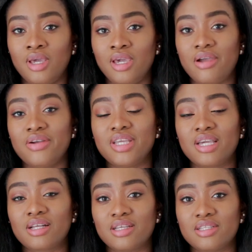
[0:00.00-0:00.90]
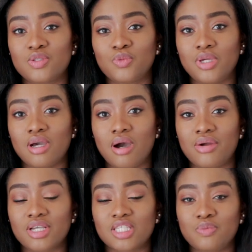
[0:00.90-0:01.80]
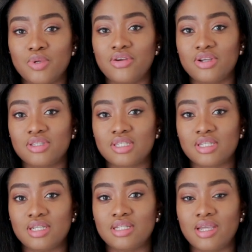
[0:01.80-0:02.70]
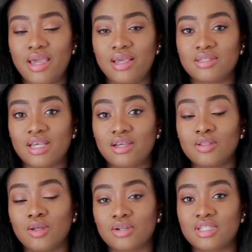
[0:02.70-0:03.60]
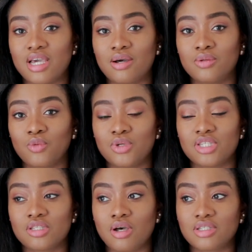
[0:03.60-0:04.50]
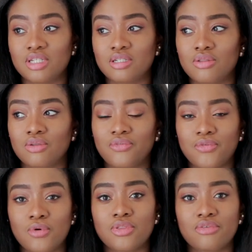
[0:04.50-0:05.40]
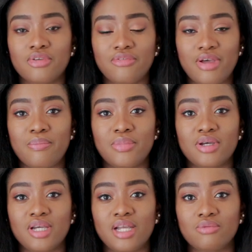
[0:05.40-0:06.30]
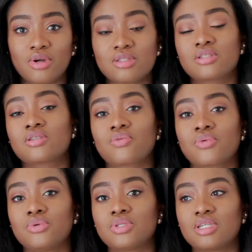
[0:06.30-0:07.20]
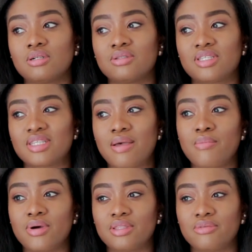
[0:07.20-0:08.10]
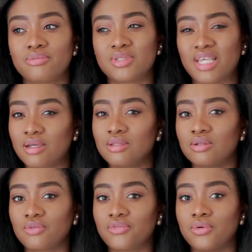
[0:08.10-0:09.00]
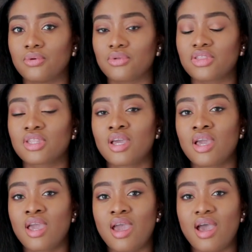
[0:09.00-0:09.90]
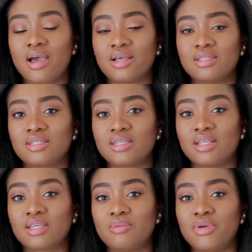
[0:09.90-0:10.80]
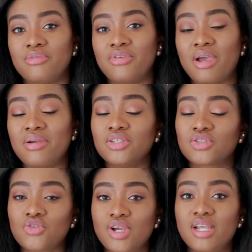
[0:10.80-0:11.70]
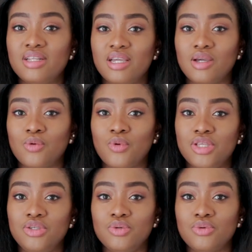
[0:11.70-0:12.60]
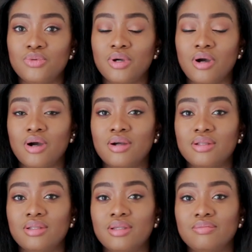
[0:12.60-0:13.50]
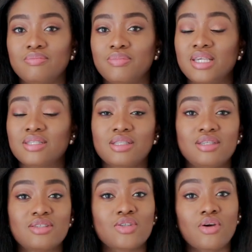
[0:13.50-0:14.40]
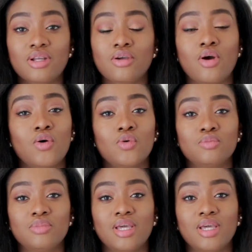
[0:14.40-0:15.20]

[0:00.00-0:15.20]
Here in England, we are experiencing a second lockdown, which started on the fourth of November and runs through till December the second or the fourth. And it can be very draining when you are basically stuck at home